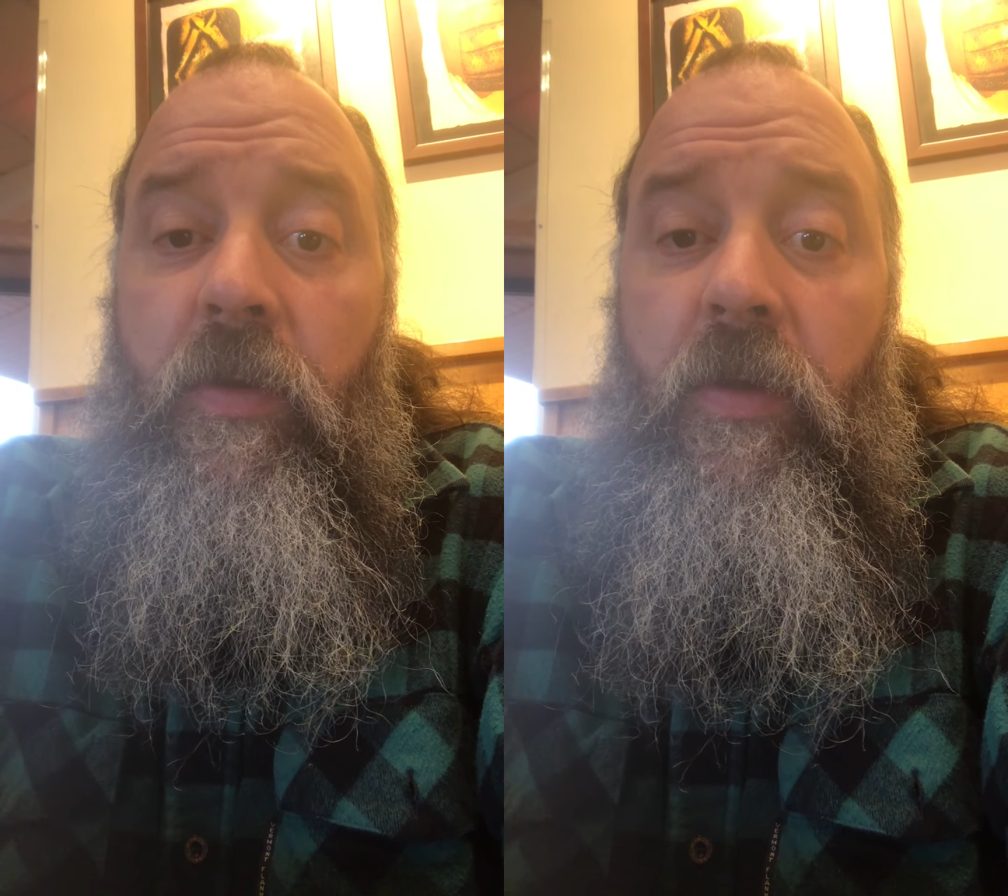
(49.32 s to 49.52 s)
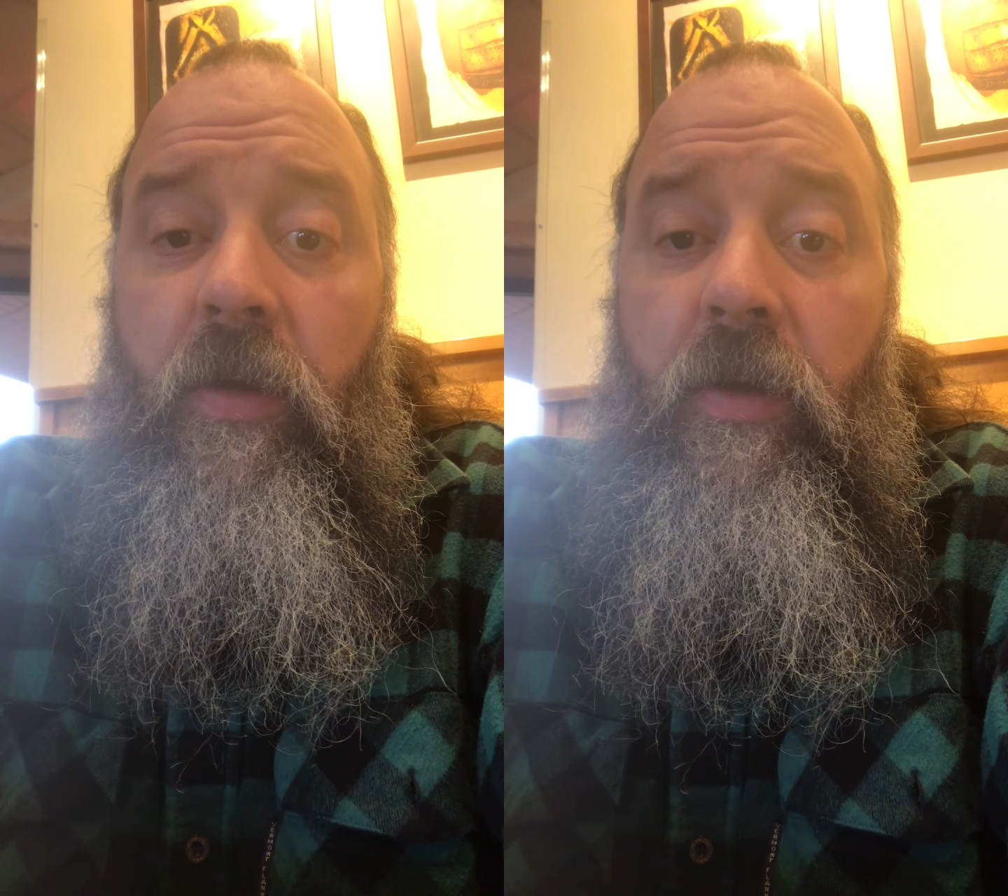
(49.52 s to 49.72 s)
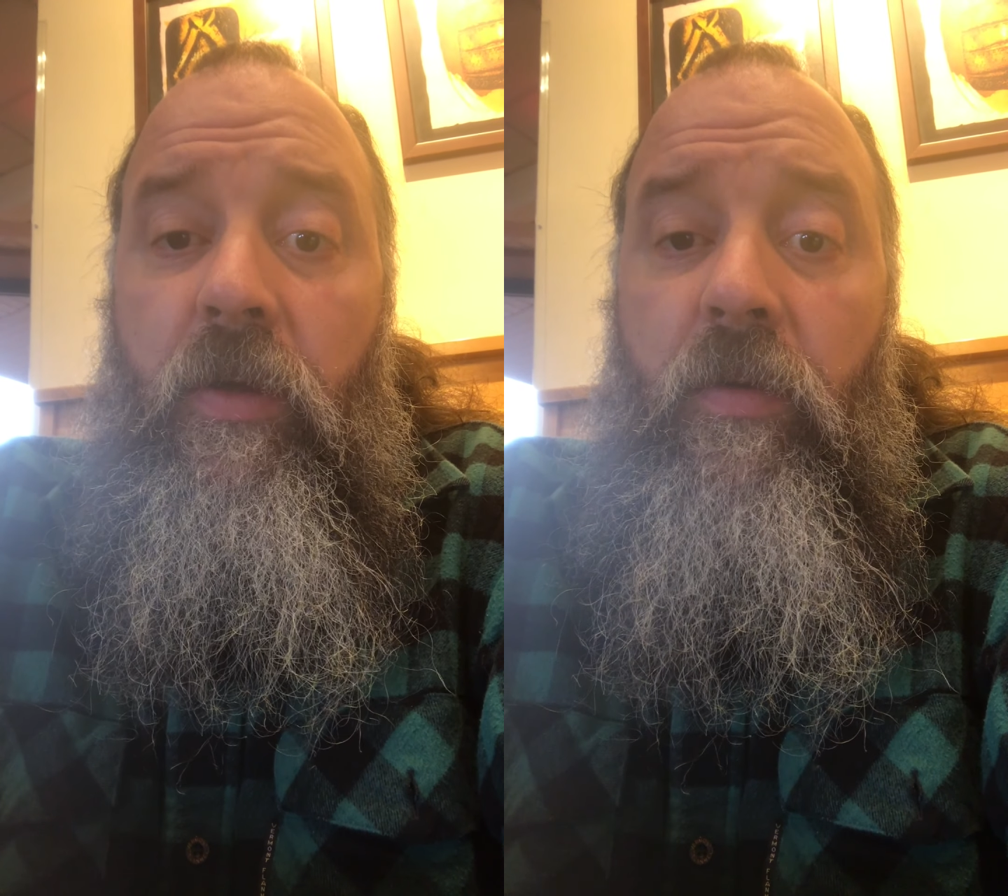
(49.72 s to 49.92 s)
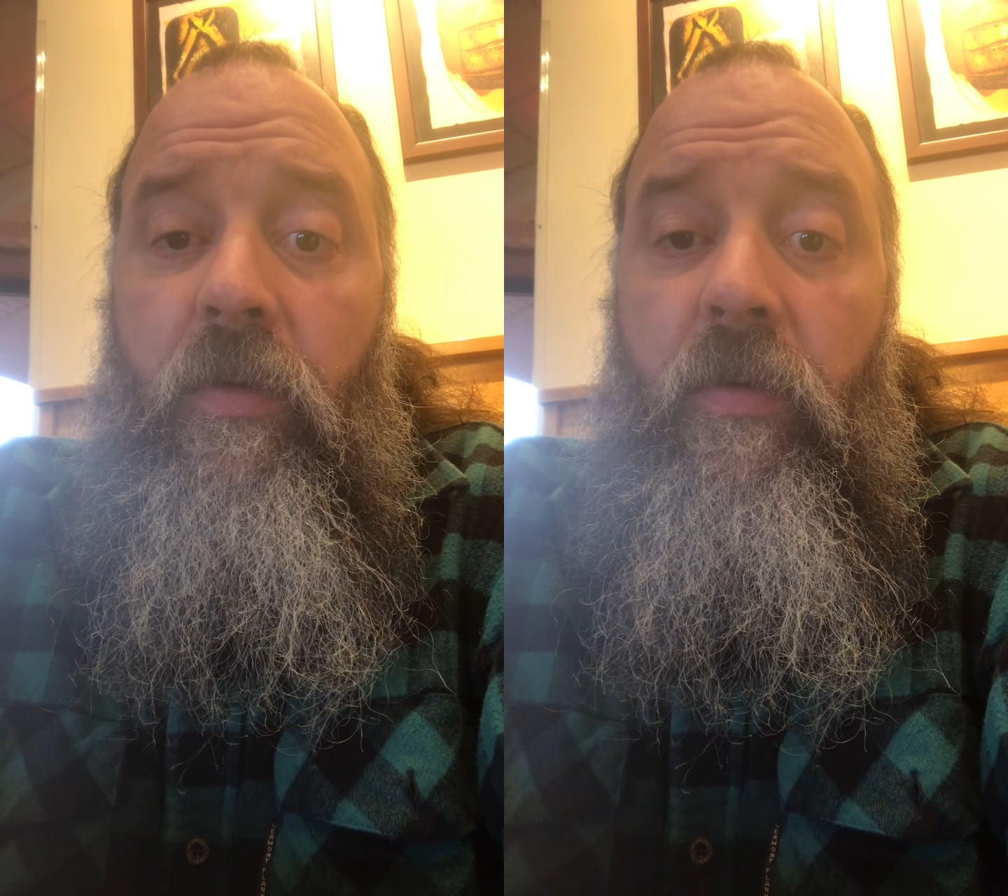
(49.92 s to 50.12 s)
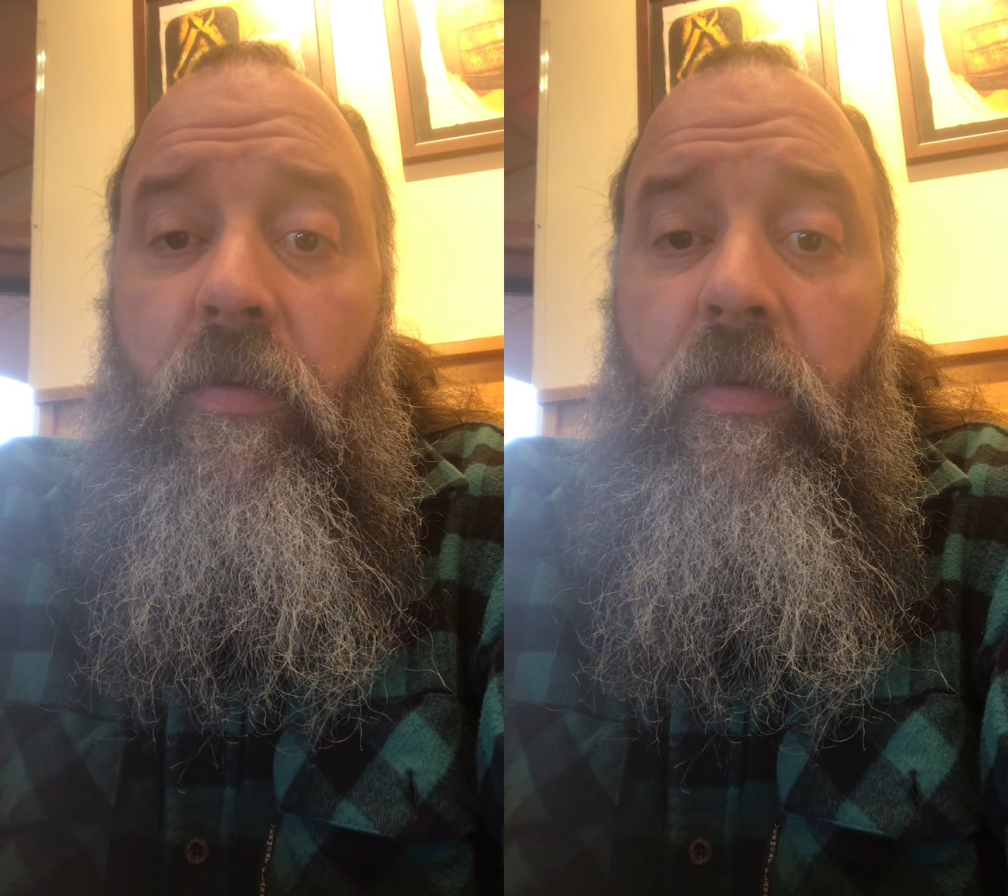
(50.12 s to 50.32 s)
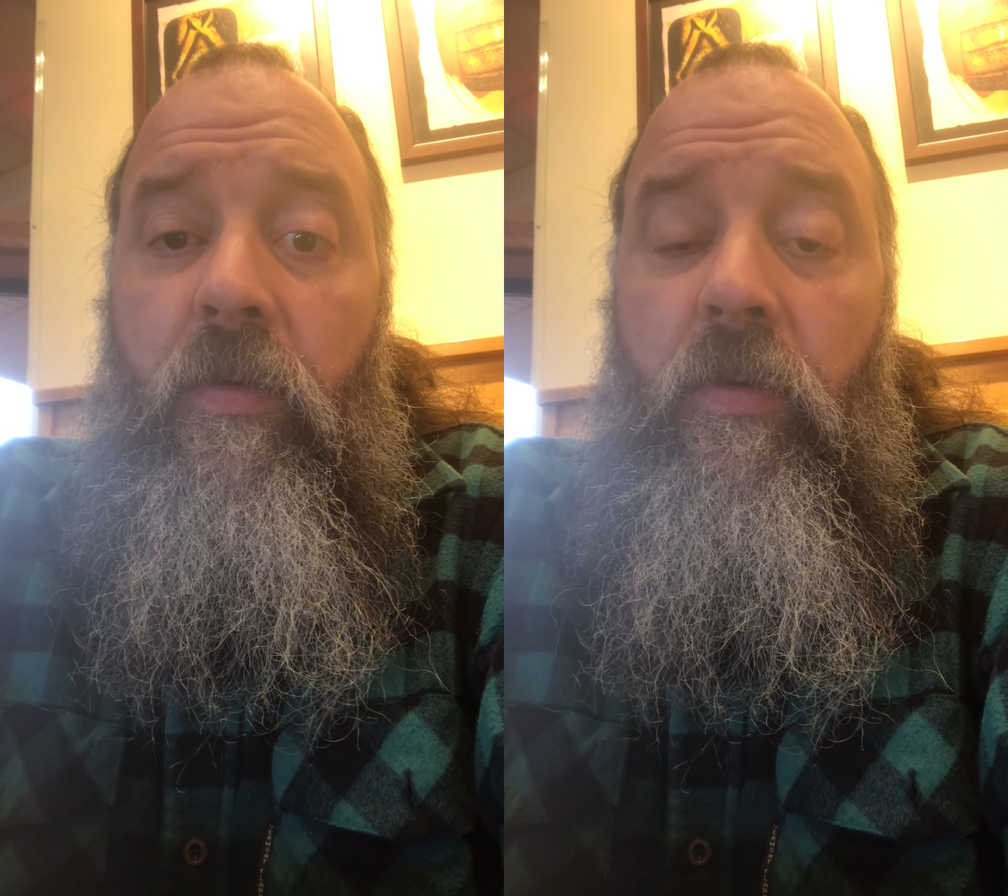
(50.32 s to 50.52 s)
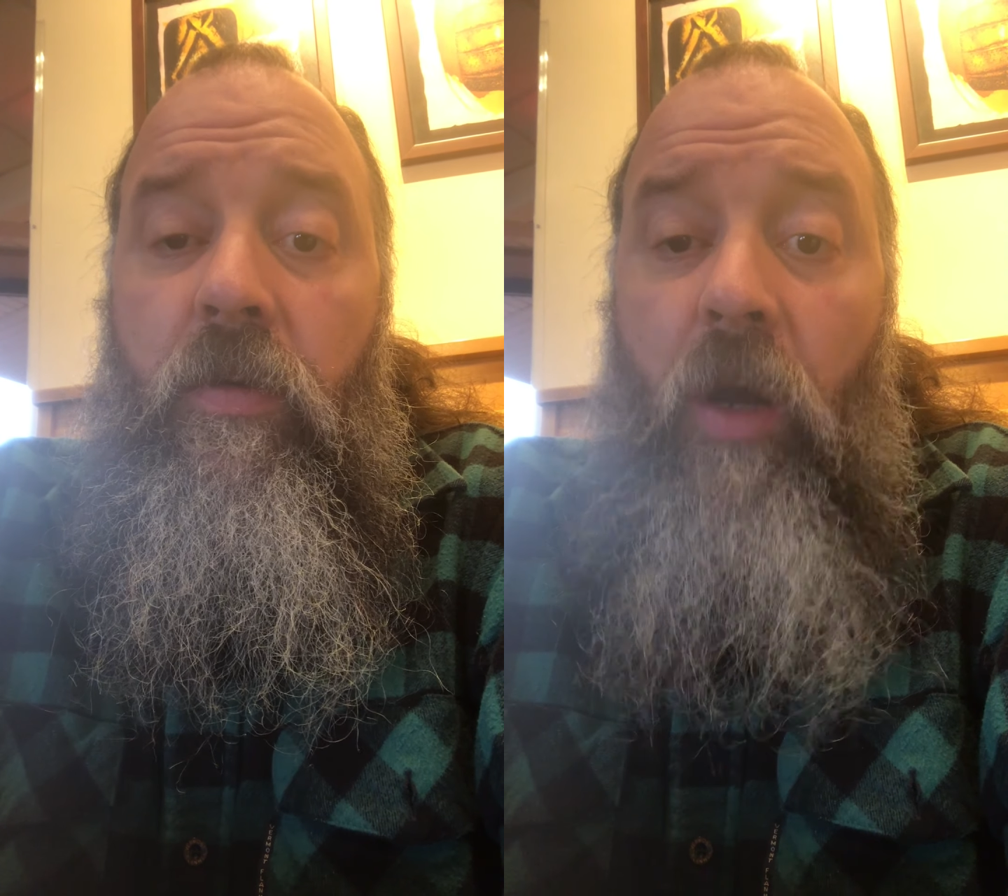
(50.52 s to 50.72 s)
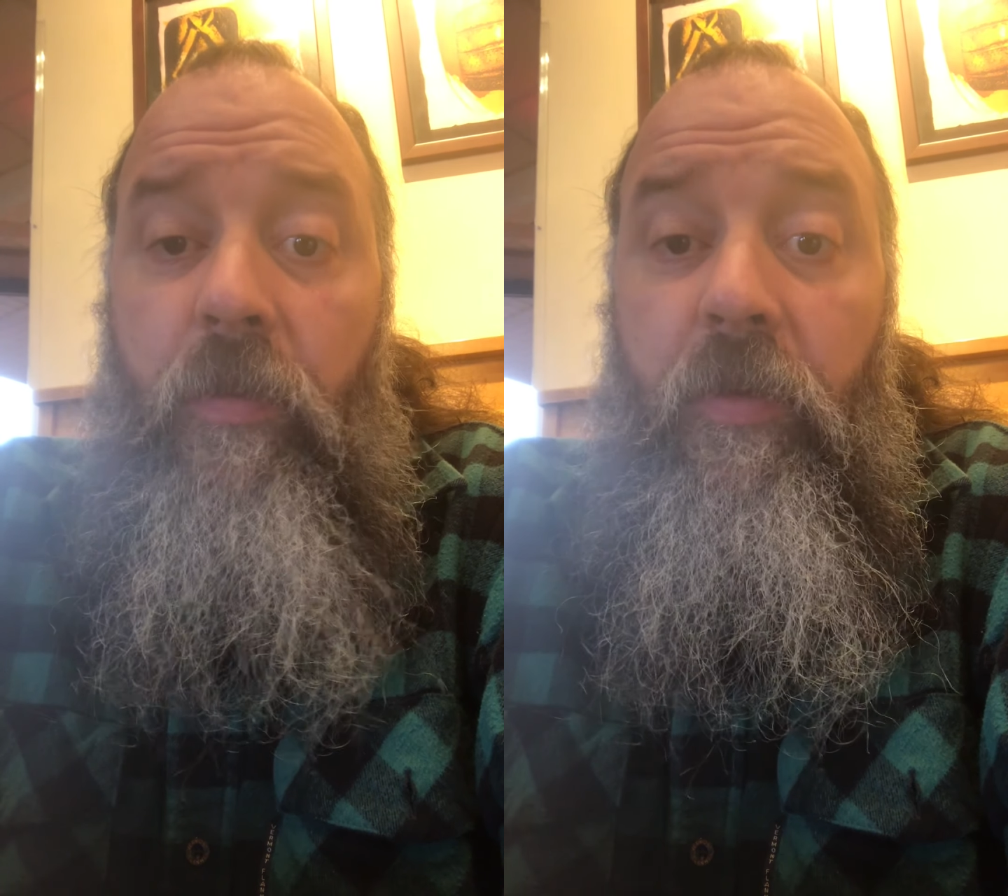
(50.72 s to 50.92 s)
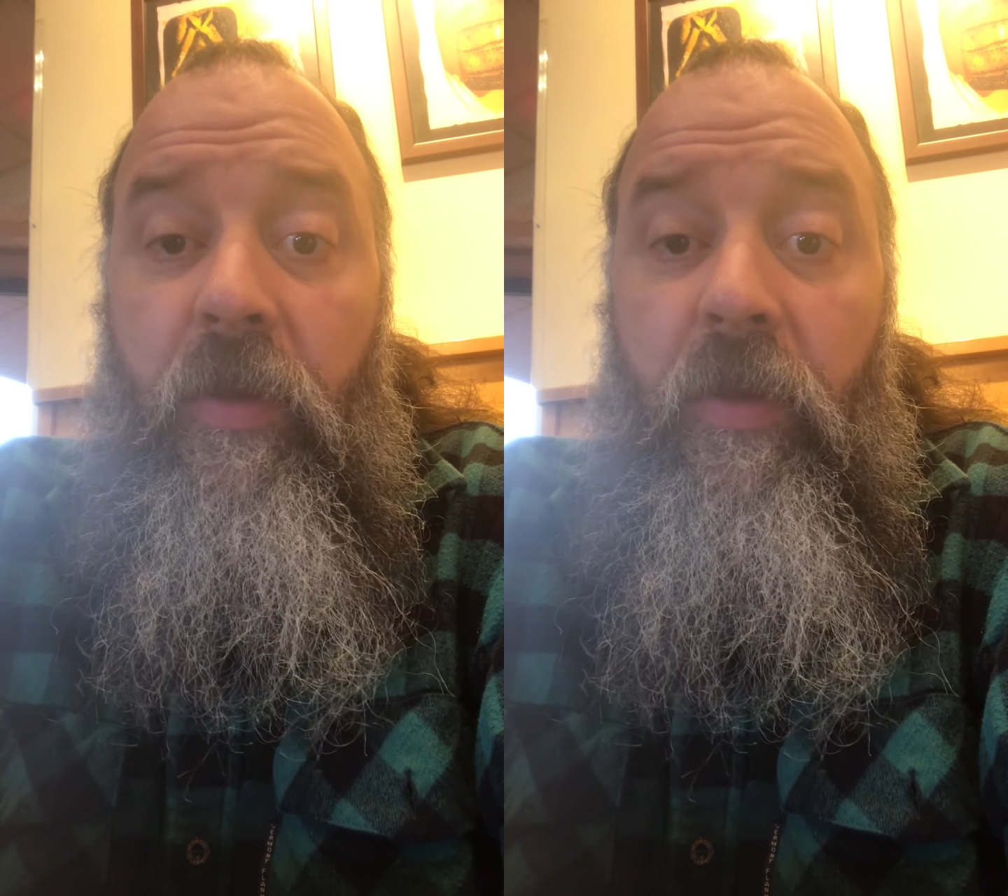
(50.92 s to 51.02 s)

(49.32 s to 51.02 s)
The couple